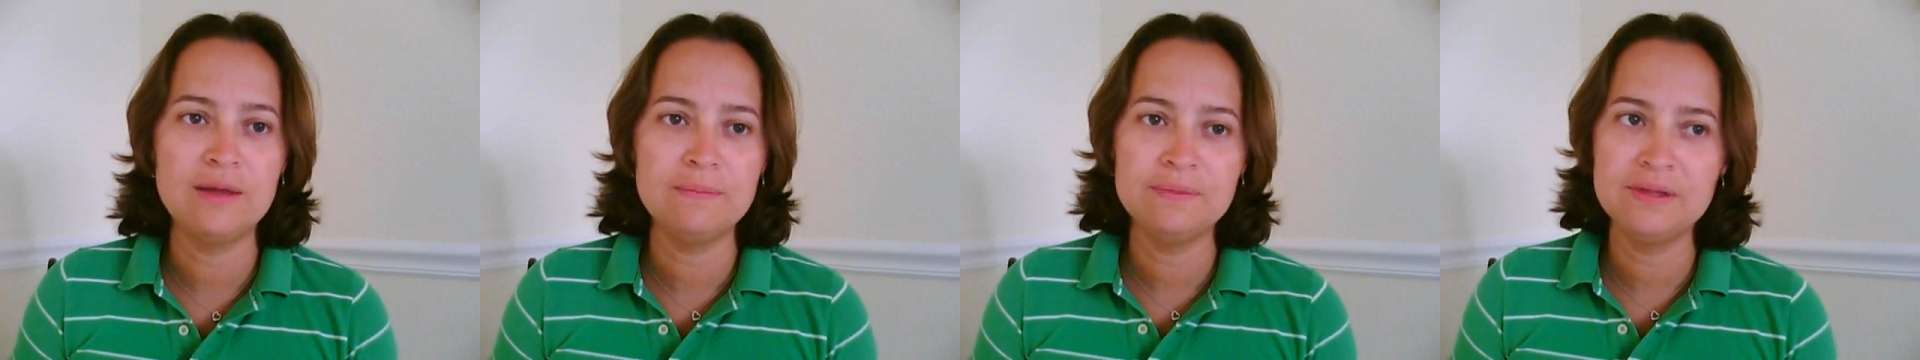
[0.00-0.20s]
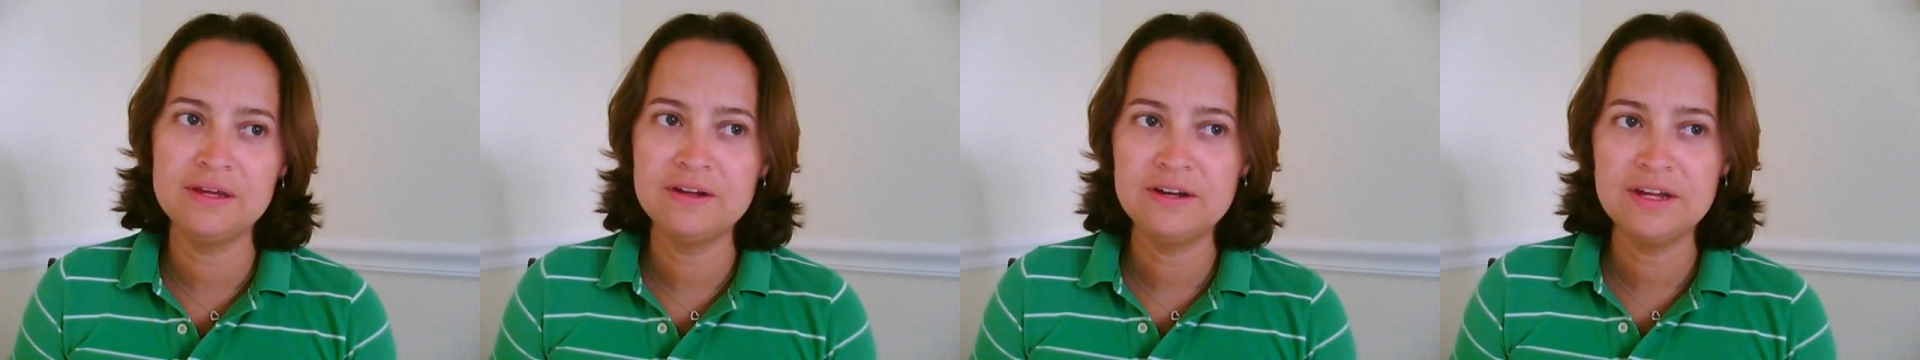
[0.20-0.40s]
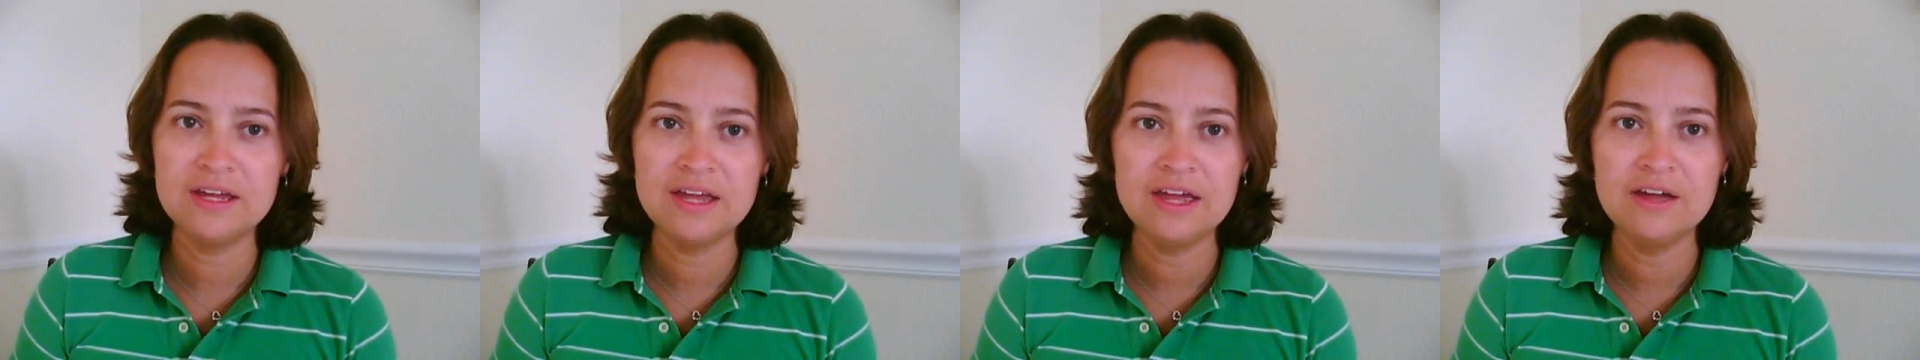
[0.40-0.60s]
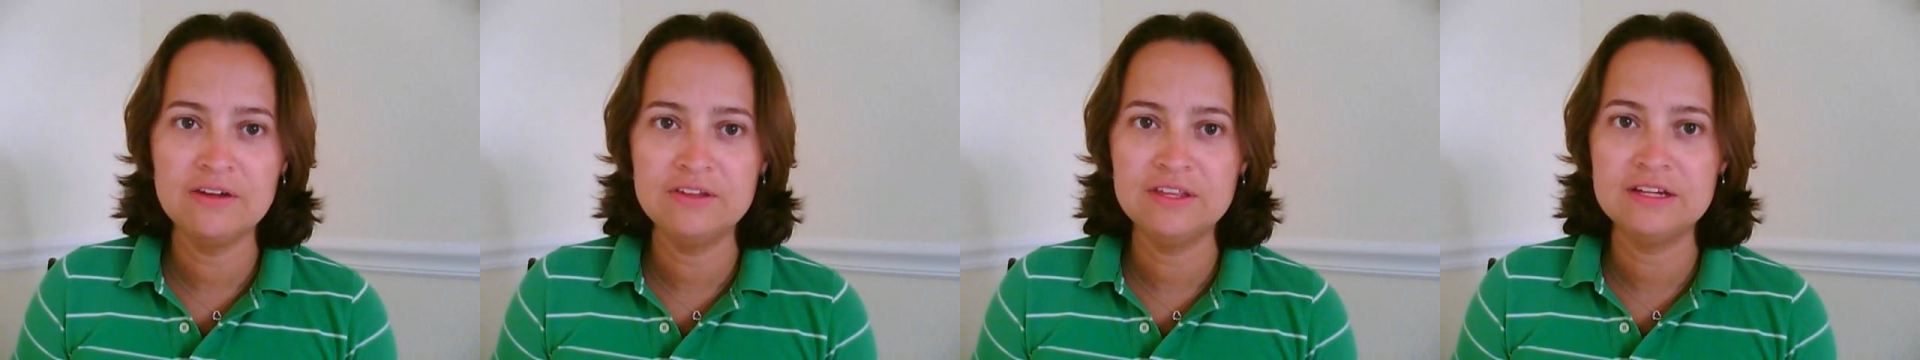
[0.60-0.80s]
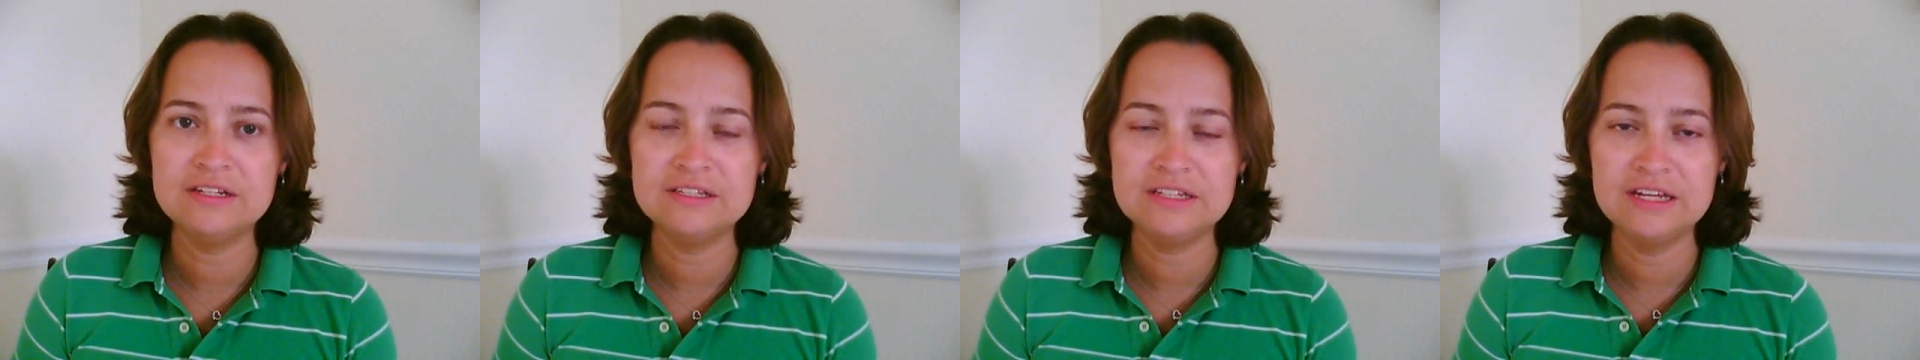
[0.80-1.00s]
I'm not gonna
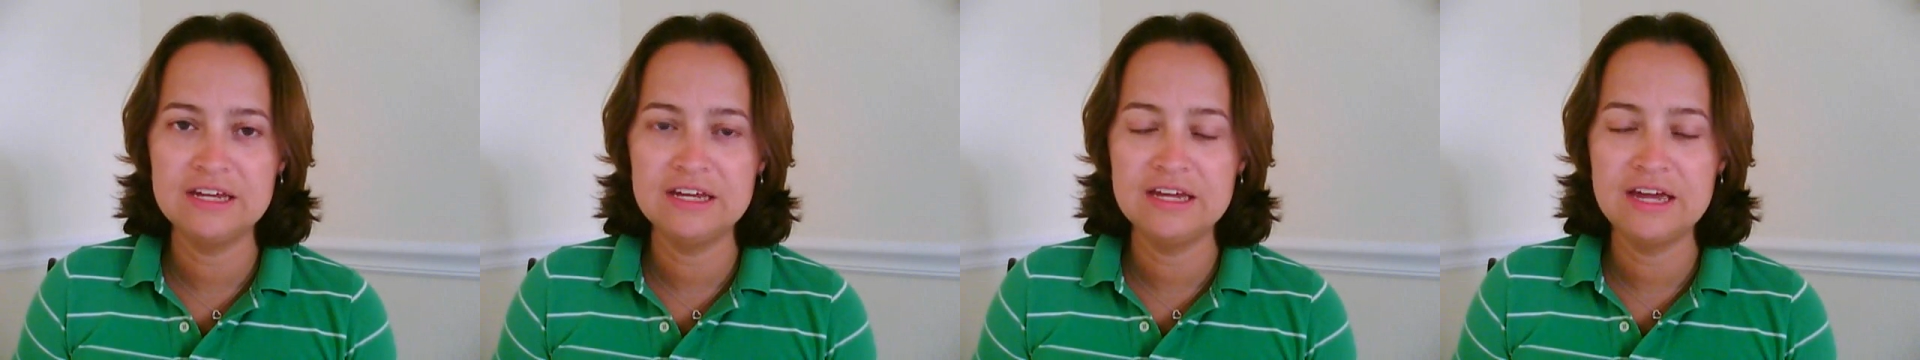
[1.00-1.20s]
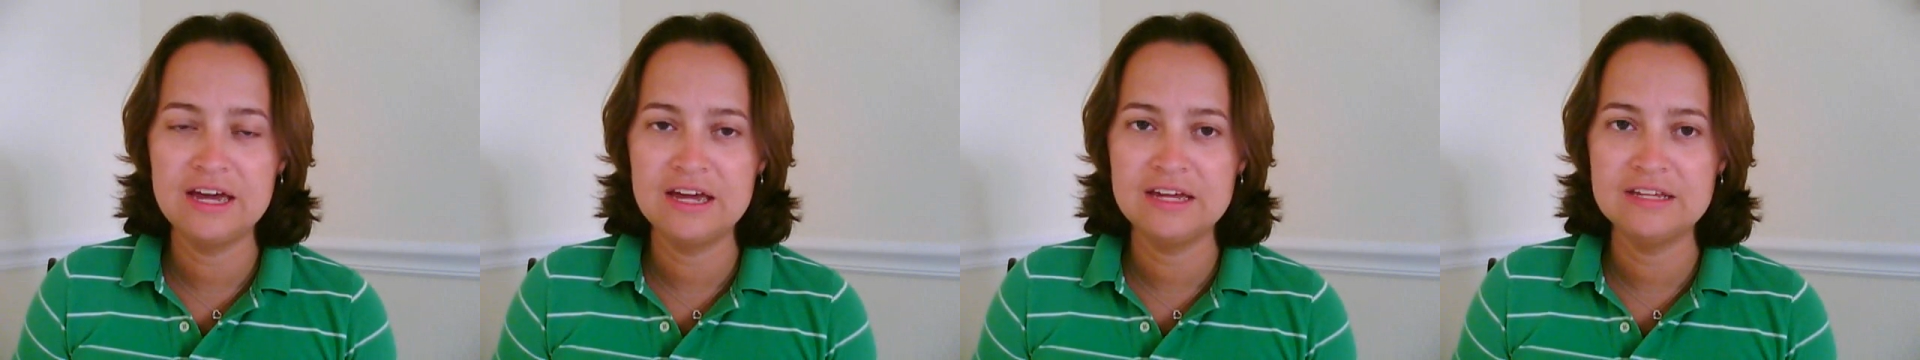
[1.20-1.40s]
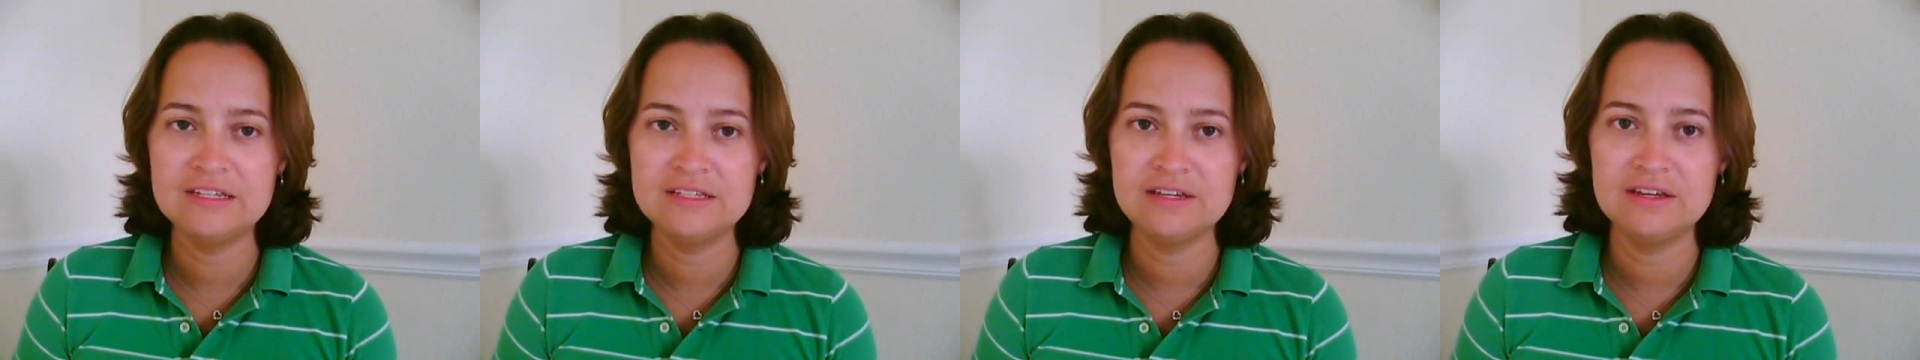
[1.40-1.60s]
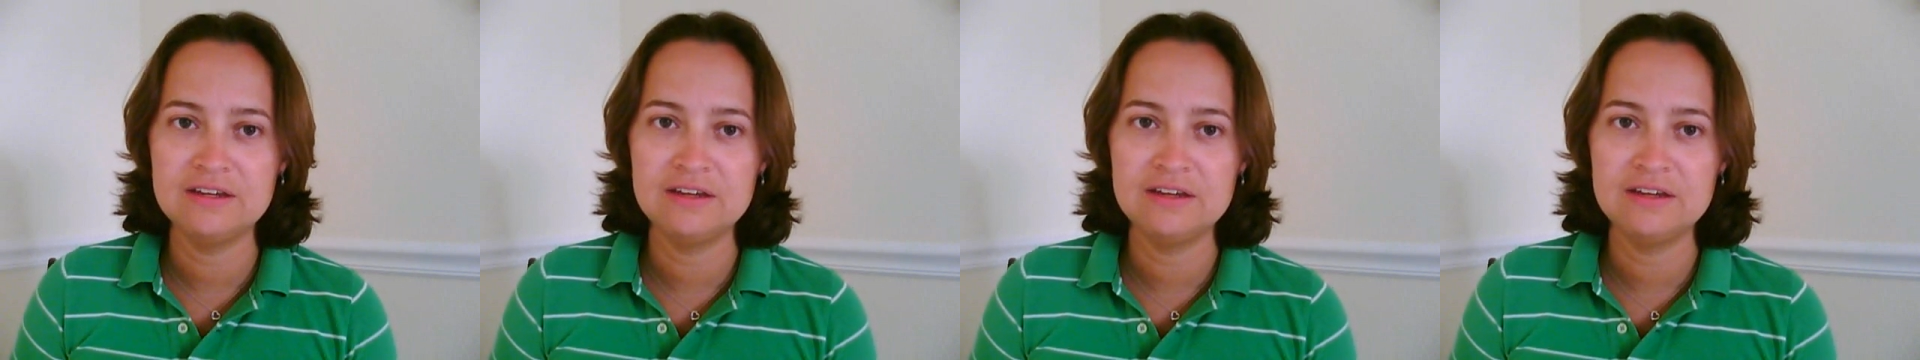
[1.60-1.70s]
count that day as